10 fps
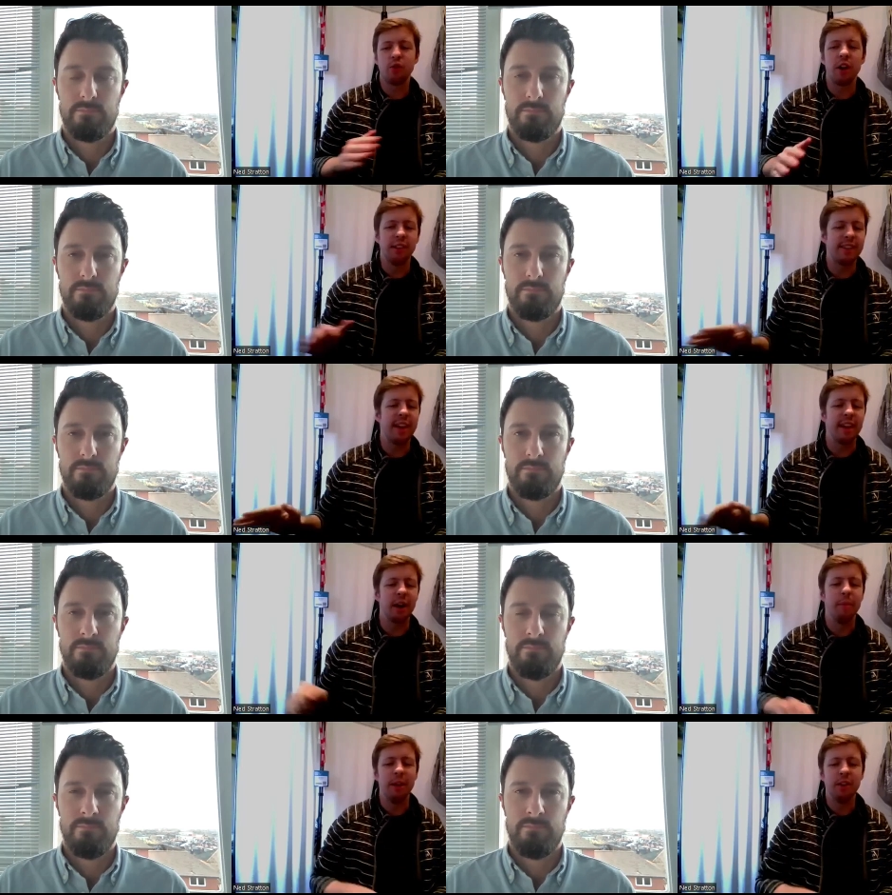Speaker 1: try and steer
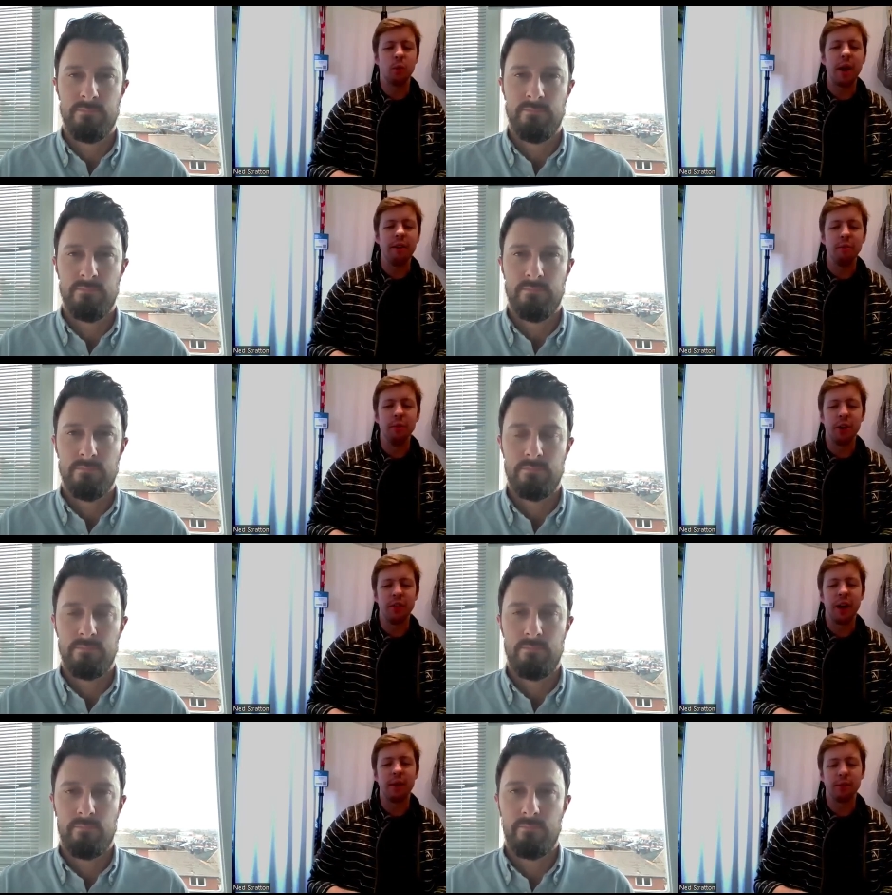companies away from
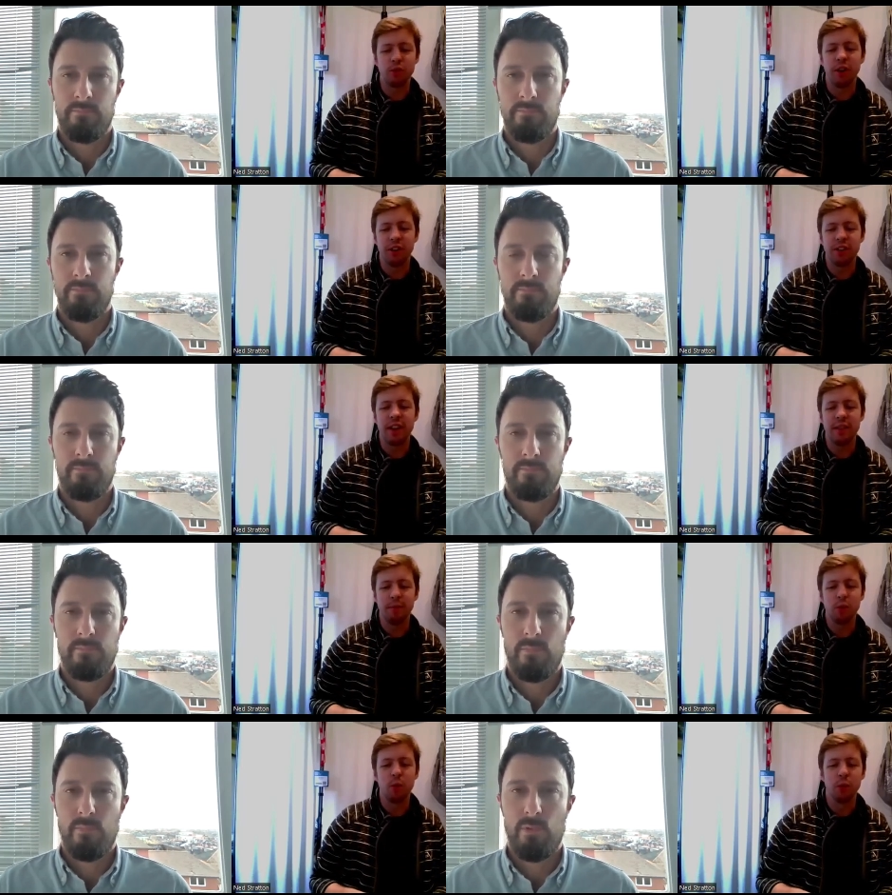doing that and trying to
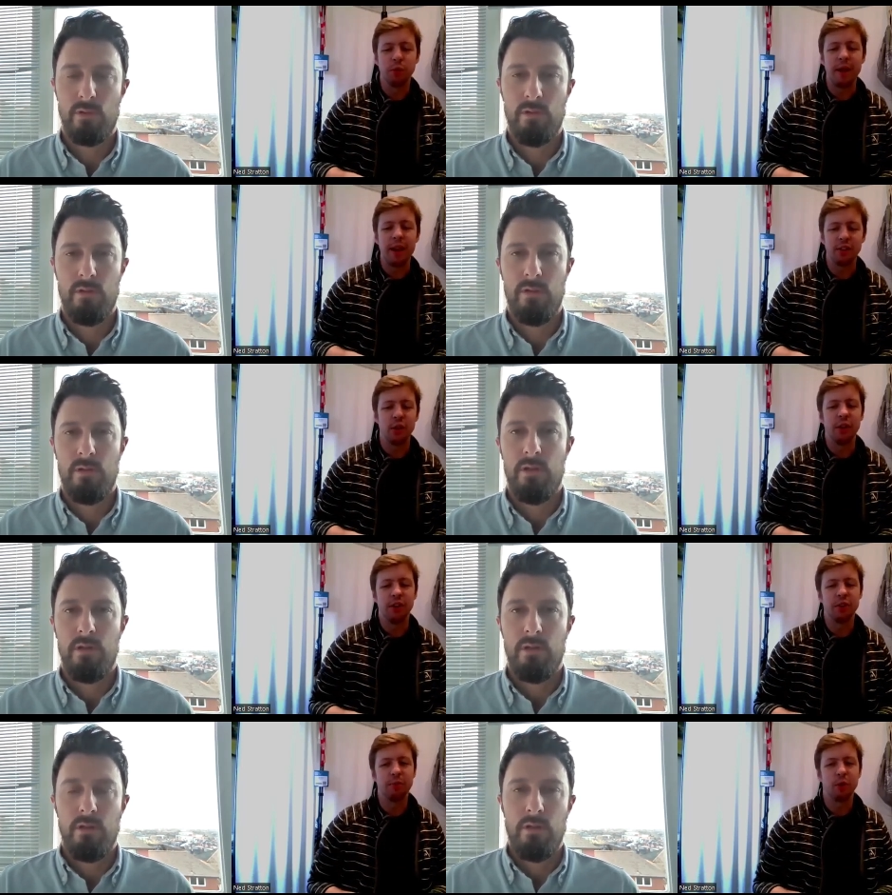steer them towards being as
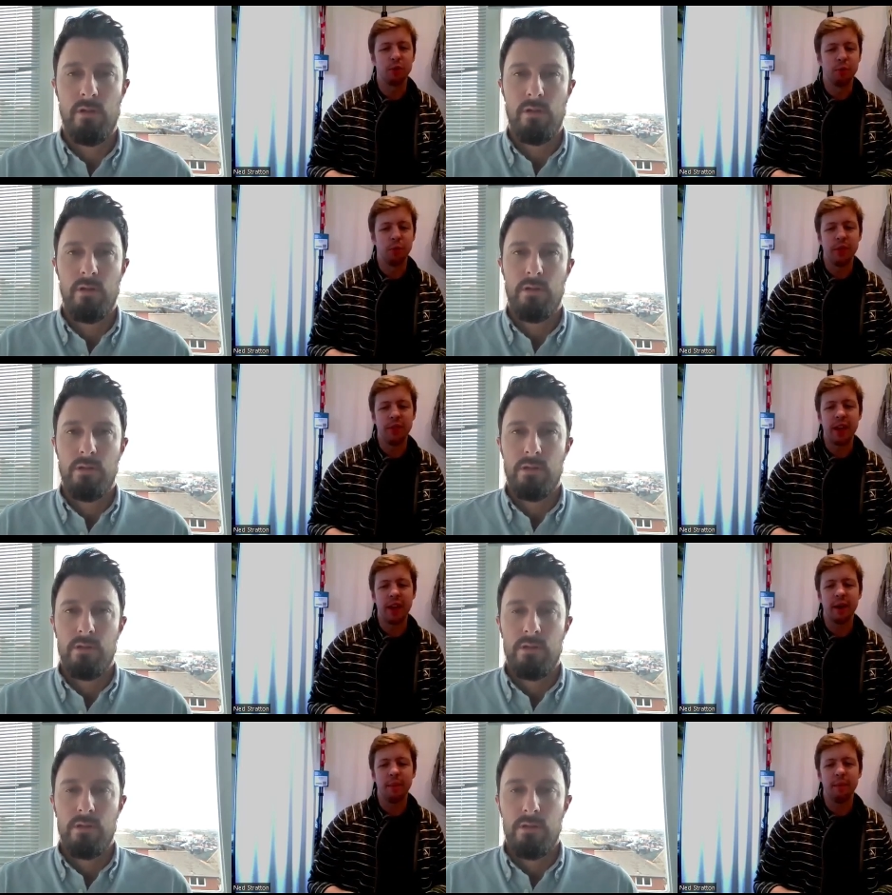honest as possible
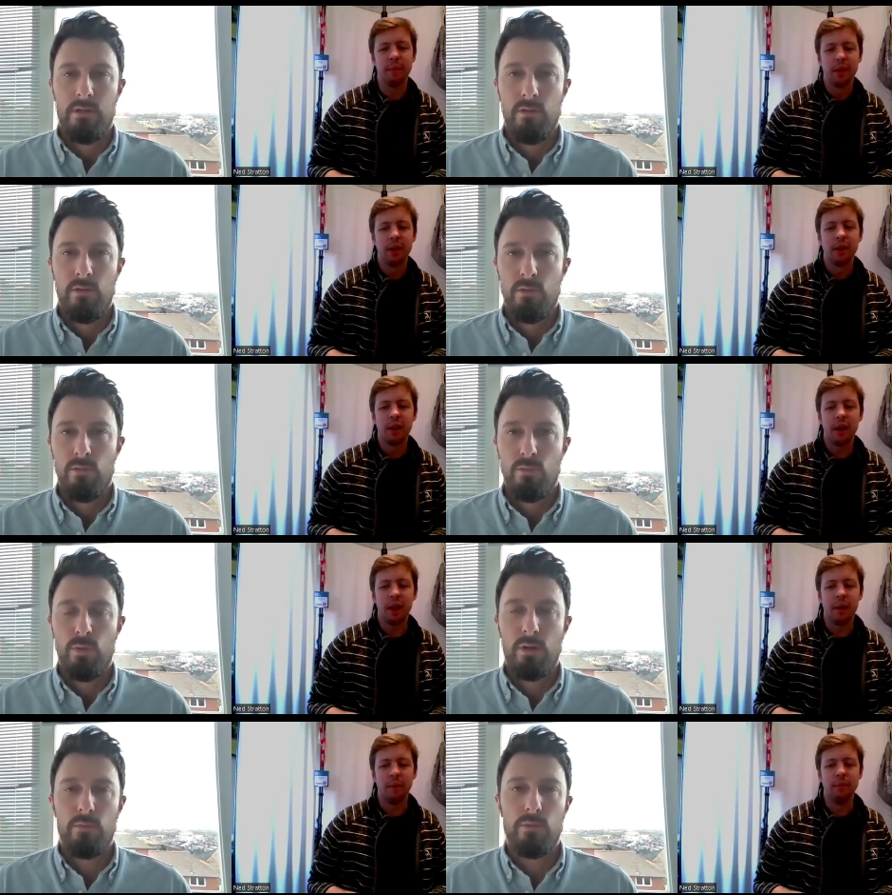with they um,
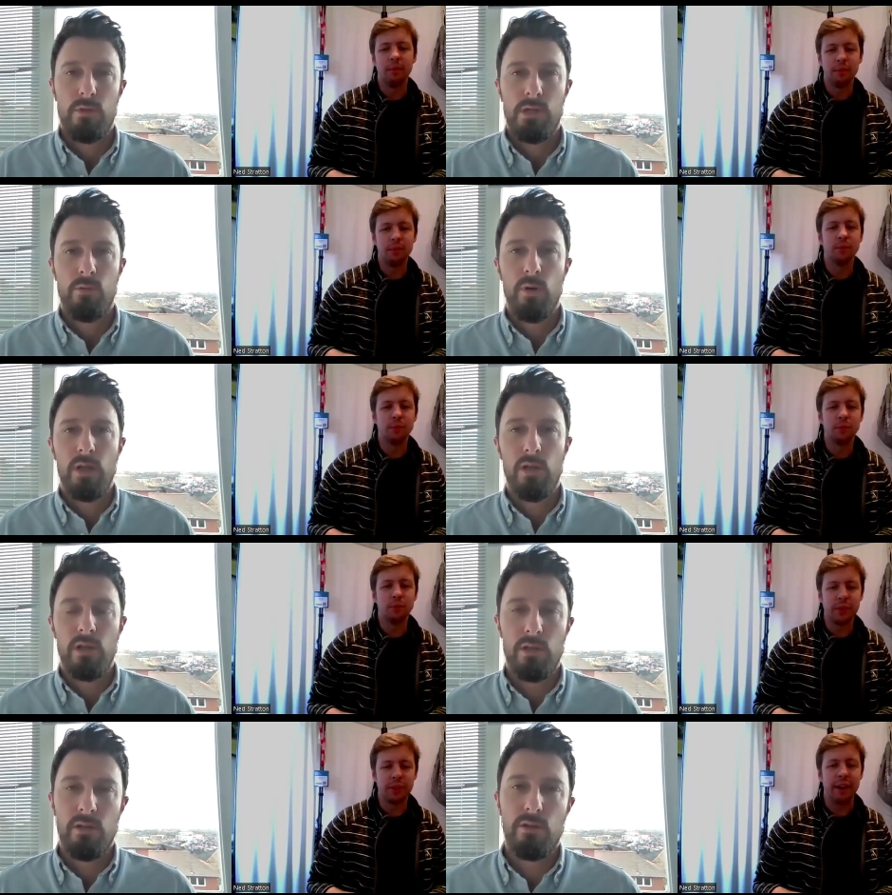
Speaker 2: well um, well
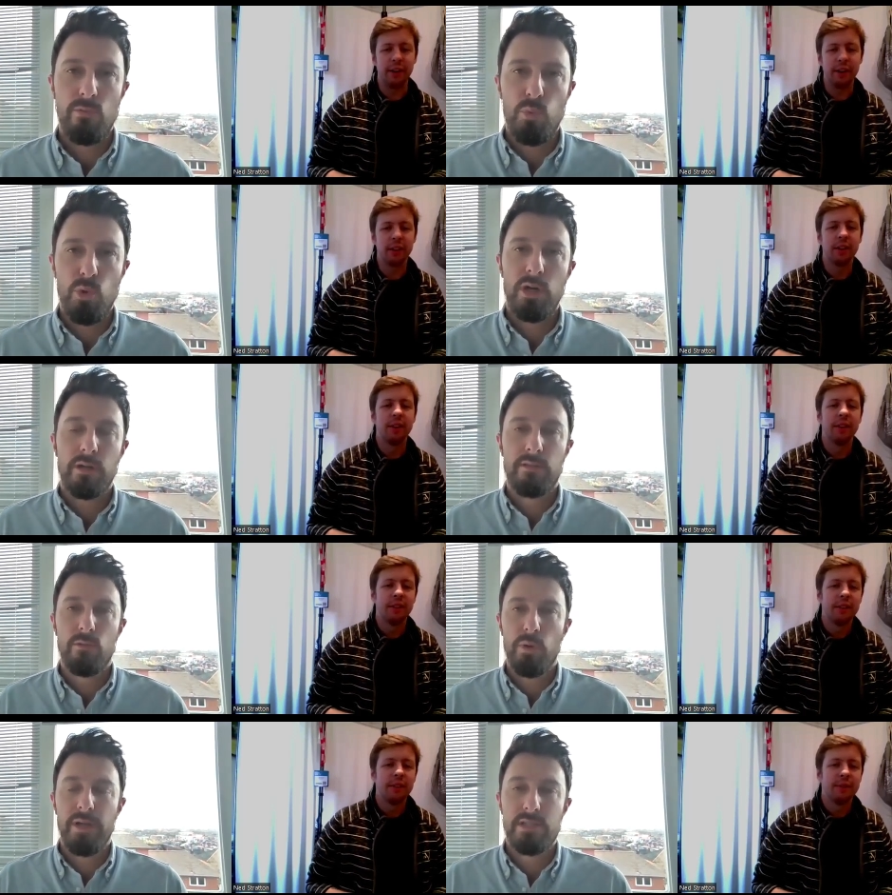a, lot of the work
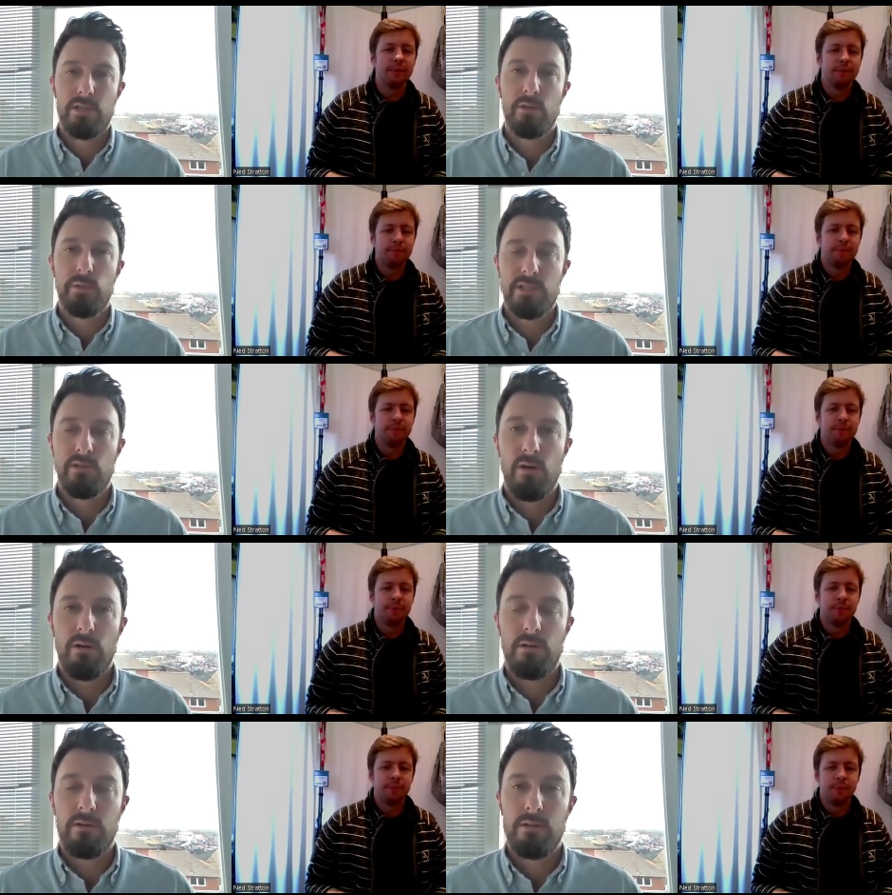that we do is
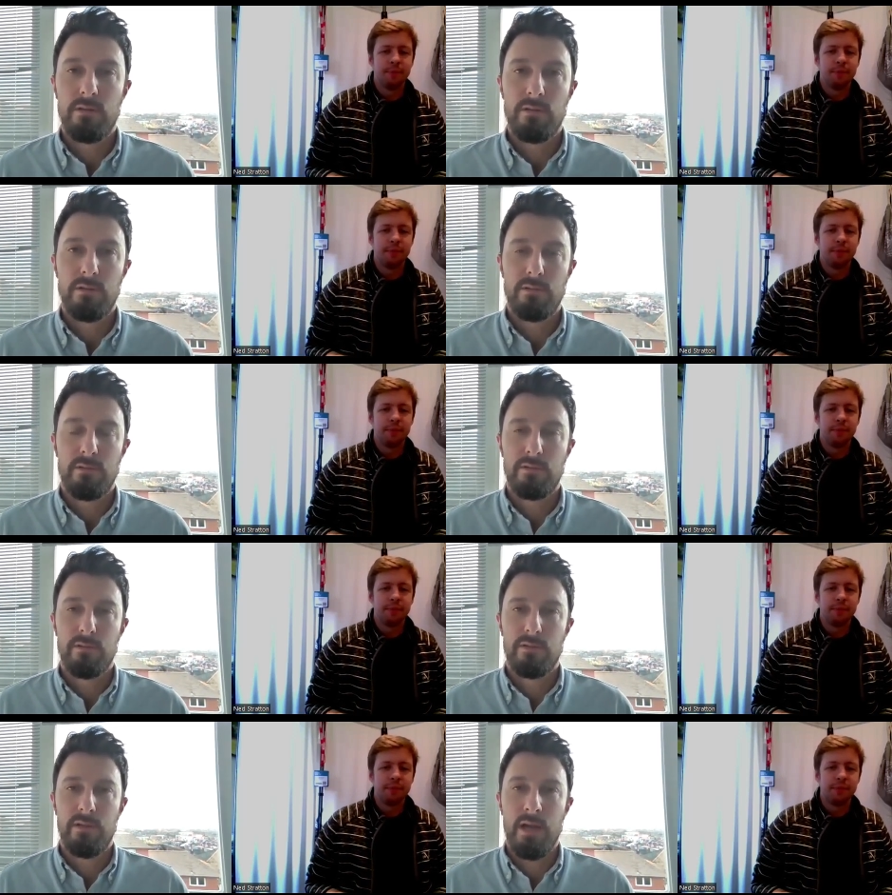not
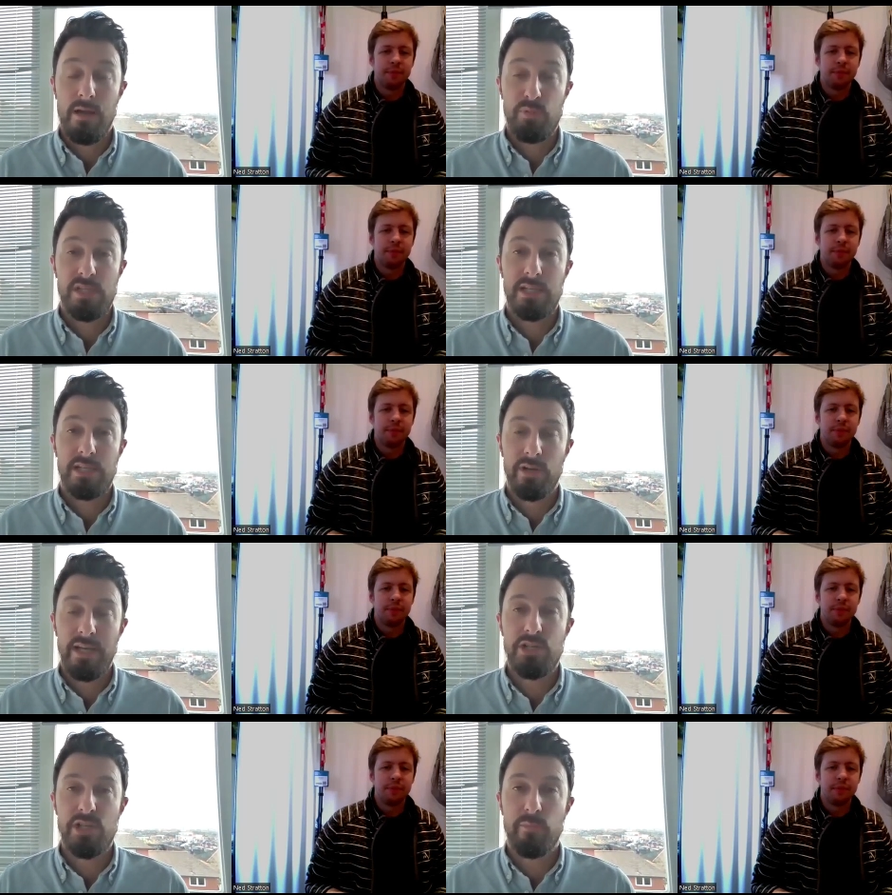uh, particularly on
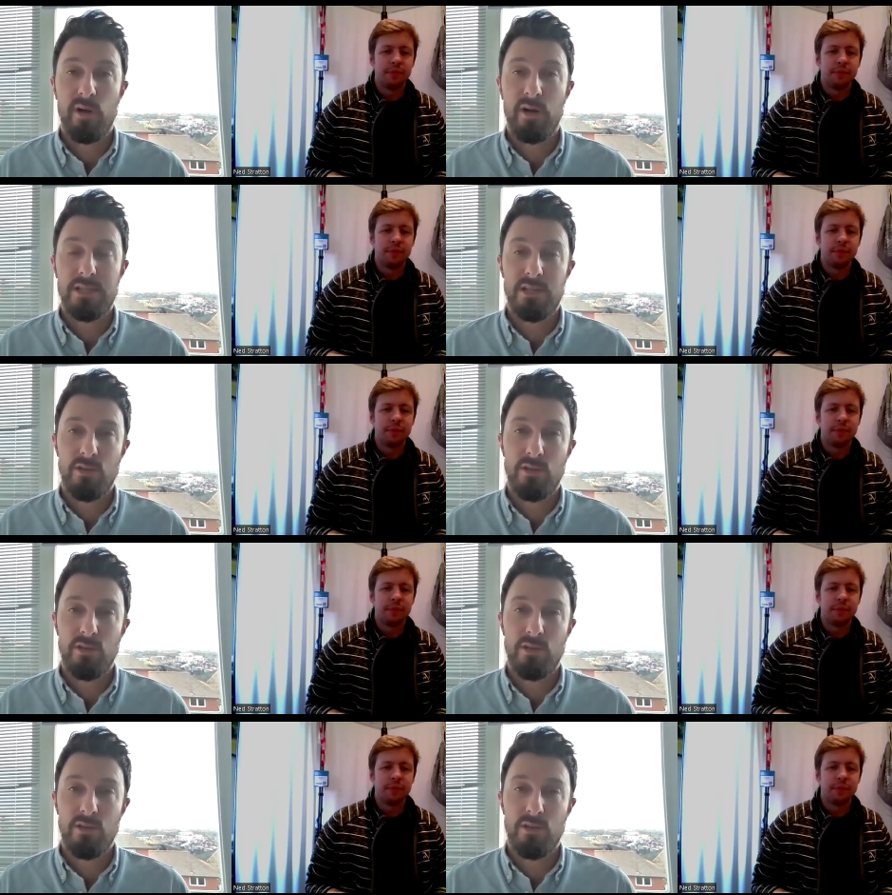leadership hires a